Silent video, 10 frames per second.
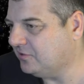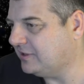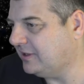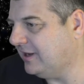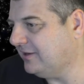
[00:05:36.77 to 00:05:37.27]

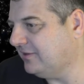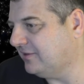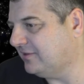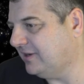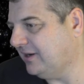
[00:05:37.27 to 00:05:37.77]
So as you can
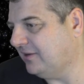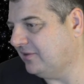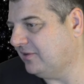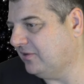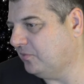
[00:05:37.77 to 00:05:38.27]
see,
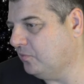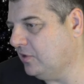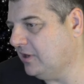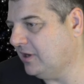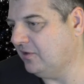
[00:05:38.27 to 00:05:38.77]
it's
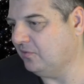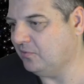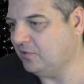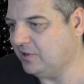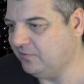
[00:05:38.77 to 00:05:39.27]
working
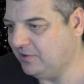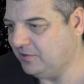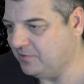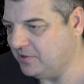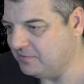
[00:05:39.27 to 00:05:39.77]
really
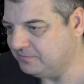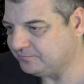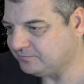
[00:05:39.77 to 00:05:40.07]
well.